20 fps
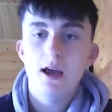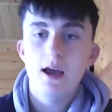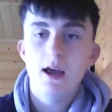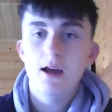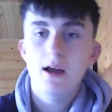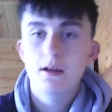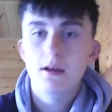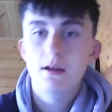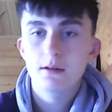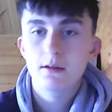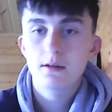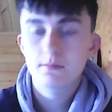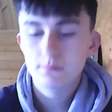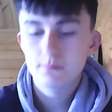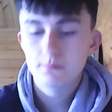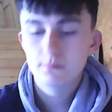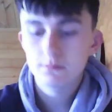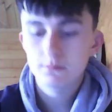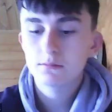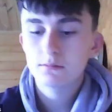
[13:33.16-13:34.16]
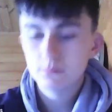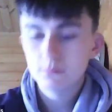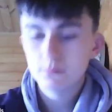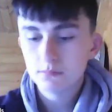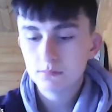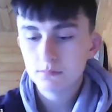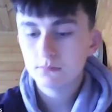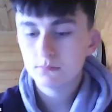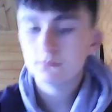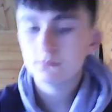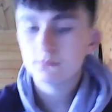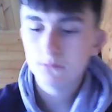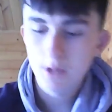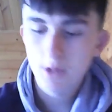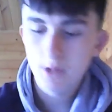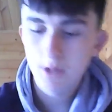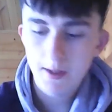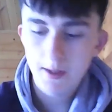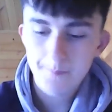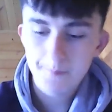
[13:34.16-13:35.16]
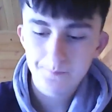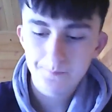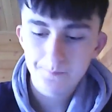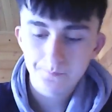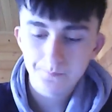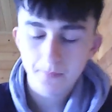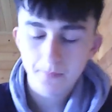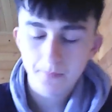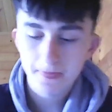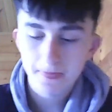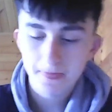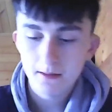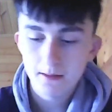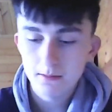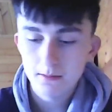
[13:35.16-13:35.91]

pronounce his name properly, but he